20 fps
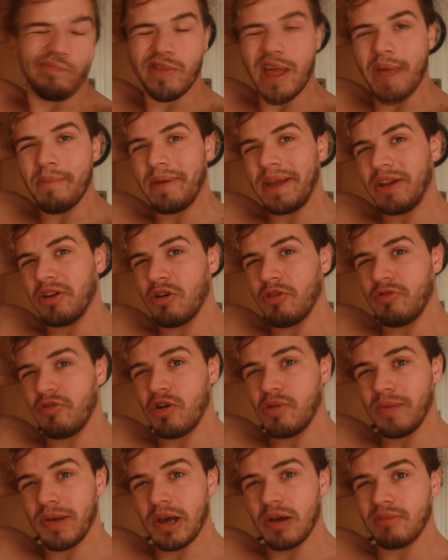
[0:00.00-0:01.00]
that might not
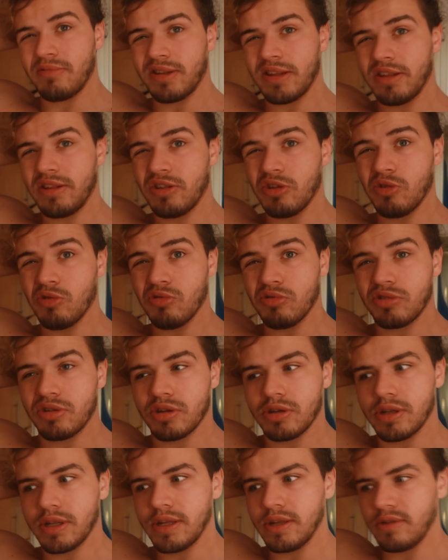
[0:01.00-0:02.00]
fill me up since the
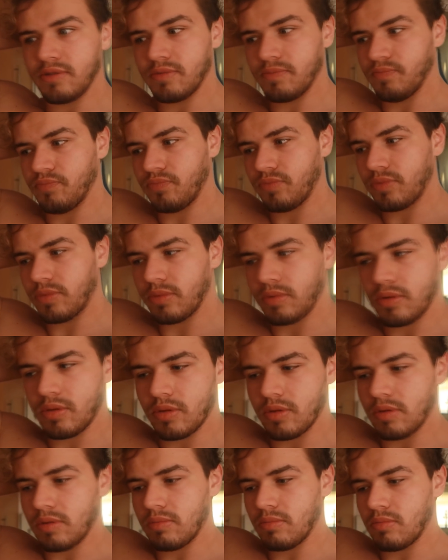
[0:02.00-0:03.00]
oats are like
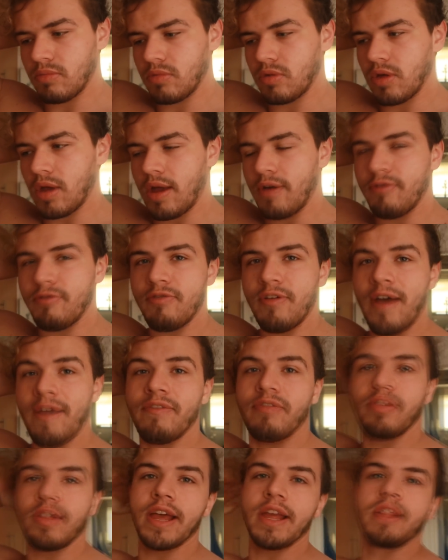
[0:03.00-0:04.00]
a
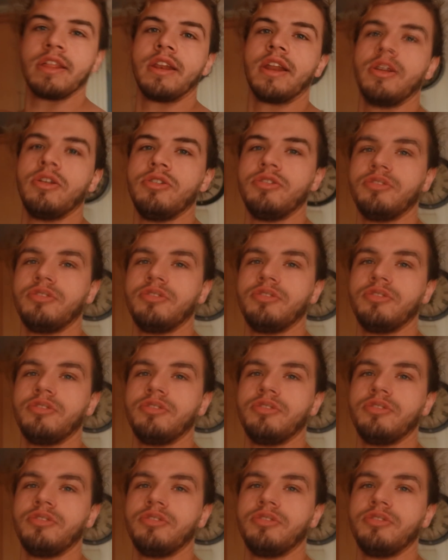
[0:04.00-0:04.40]
fifth less than I